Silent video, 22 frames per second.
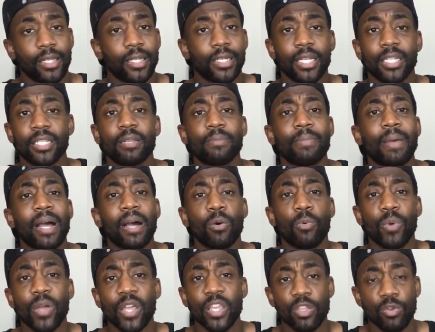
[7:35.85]
It doesn't matter
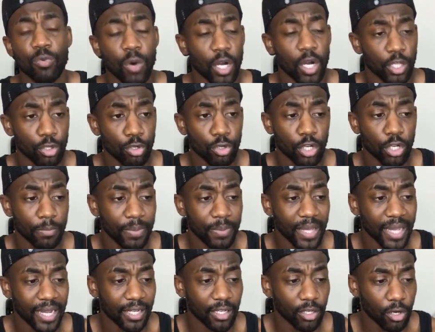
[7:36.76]
where you are. You could be
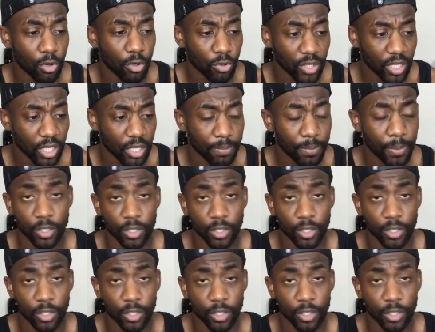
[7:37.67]
at the goalkeeper,